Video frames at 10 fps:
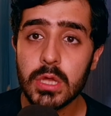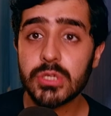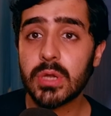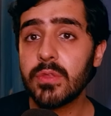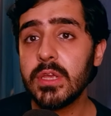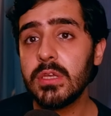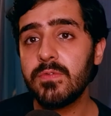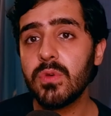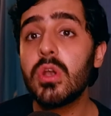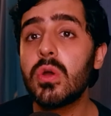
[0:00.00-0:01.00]
So now the
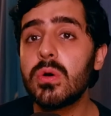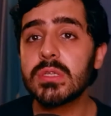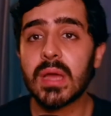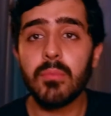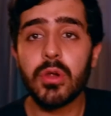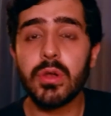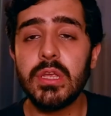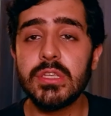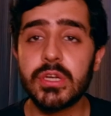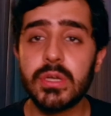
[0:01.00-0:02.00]
interviewer knows
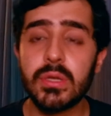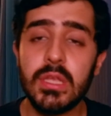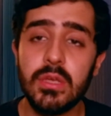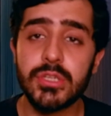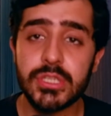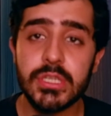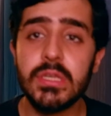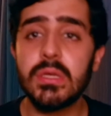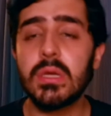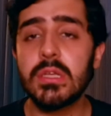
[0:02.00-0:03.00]
he or she